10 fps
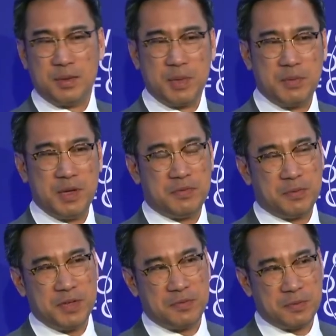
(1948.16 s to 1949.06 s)

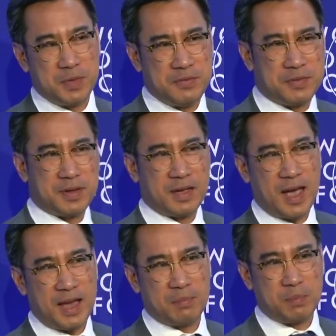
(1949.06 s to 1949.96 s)
We've
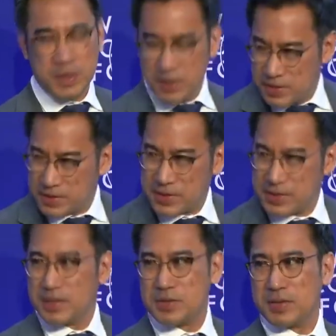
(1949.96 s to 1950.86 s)
had pretty good
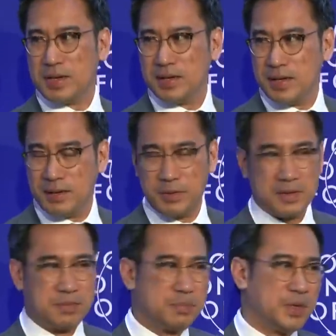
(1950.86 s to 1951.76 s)
success
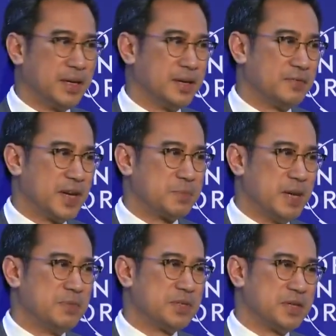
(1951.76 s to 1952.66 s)
with putting in a fast
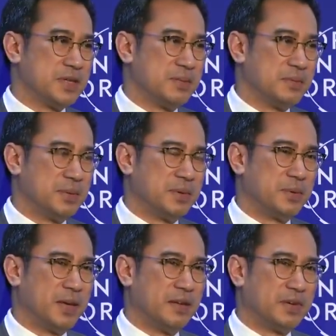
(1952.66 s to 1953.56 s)
payment system.
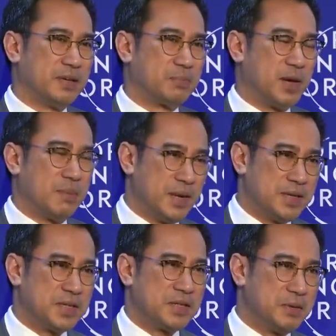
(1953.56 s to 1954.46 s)
We have a prompt
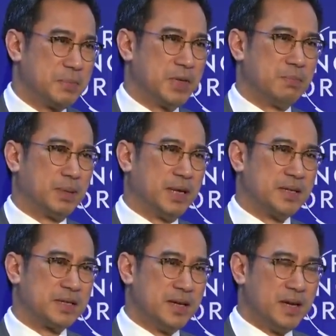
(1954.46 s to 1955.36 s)
pay system we put in
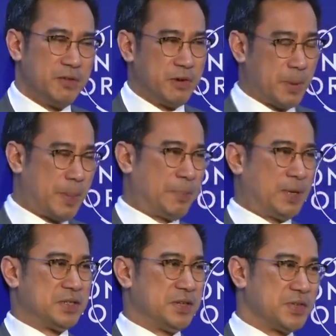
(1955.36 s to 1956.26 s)
place. We have a
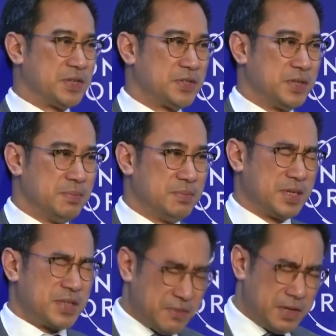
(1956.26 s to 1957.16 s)
population
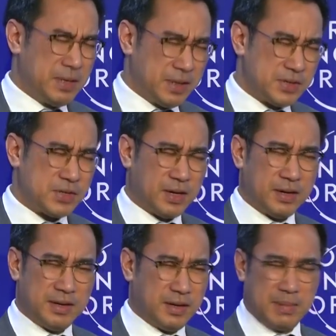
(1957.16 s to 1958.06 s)
of 70 million,
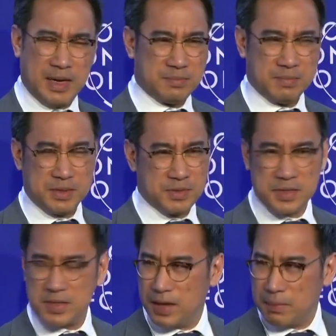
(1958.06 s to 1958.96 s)
and there are about
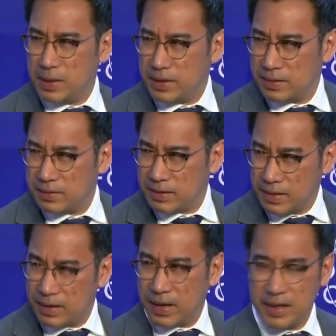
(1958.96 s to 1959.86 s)
60 odd million
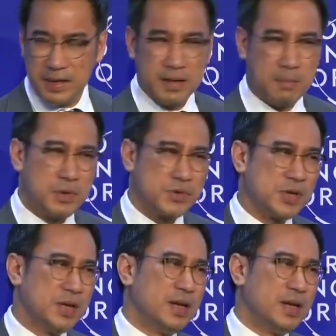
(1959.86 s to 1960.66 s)
ID numbers.